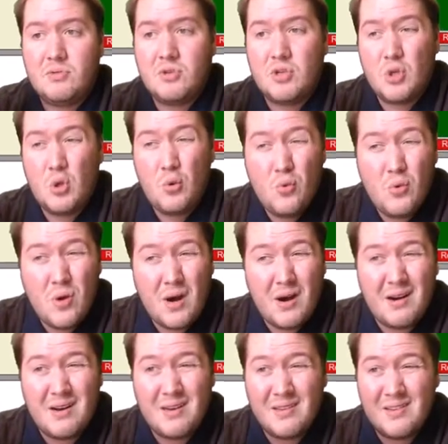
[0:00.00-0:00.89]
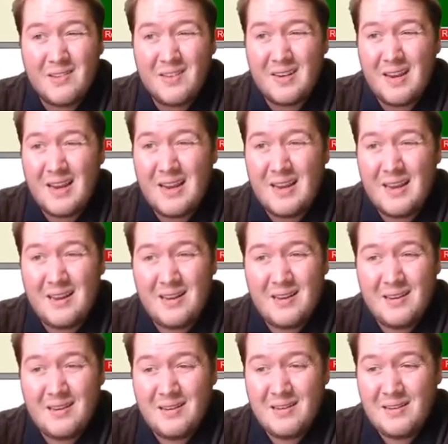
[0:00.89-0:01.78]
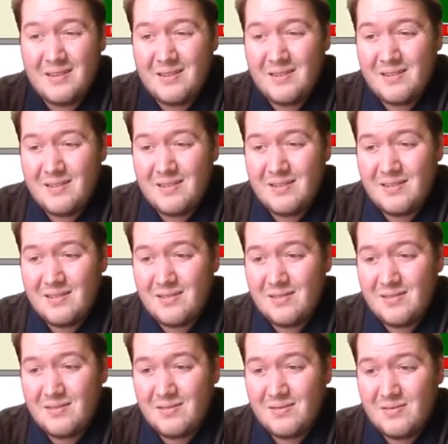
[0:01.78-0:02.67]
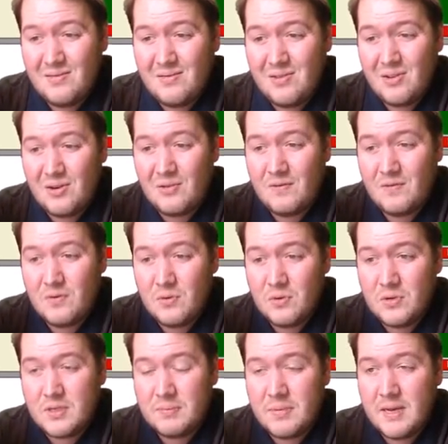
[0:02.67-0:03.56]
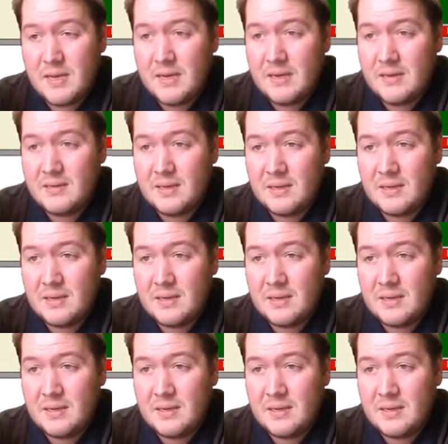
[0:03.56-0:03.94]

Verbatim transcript: two hearts and not four spades.